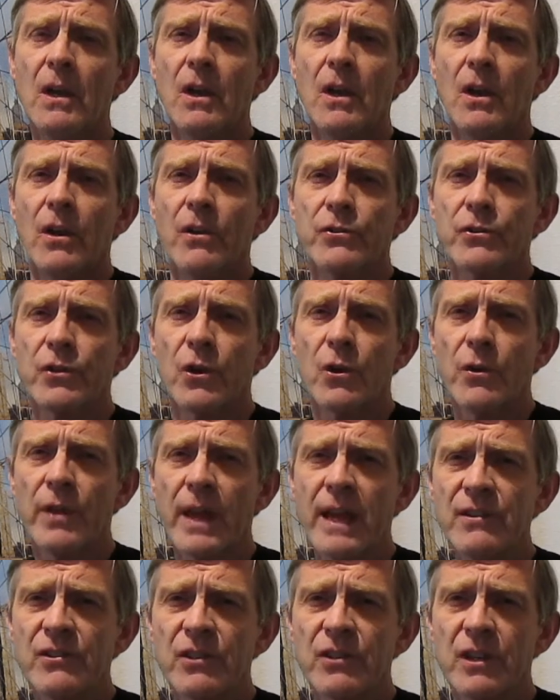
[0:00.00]
So
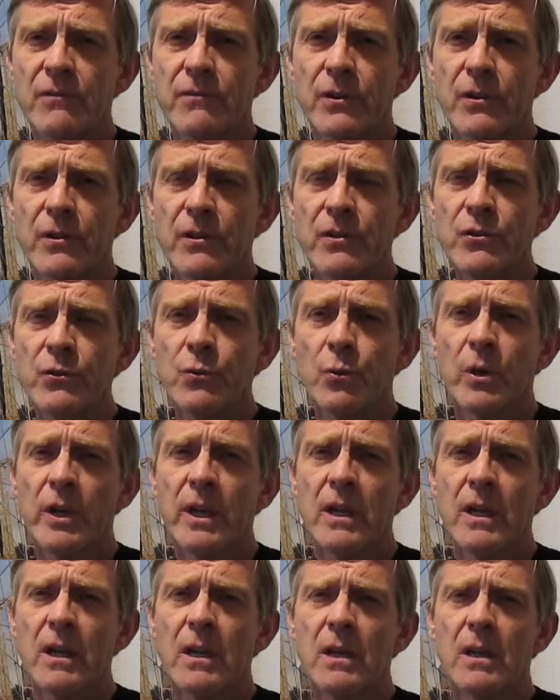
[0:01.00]
that's it for this
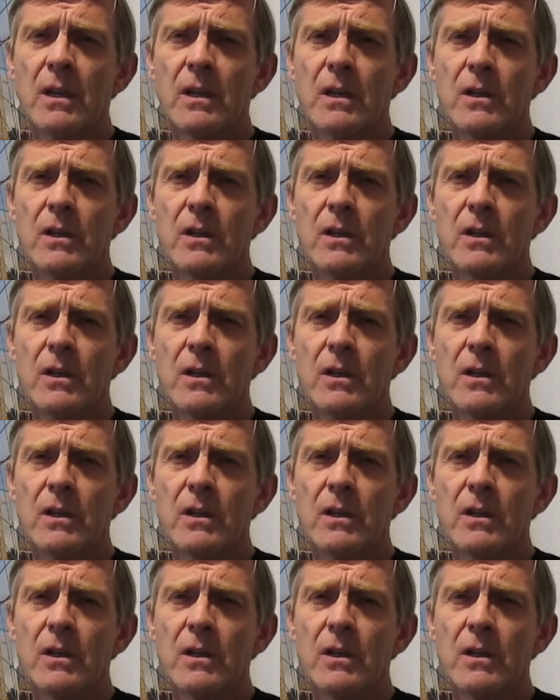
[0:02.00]
week.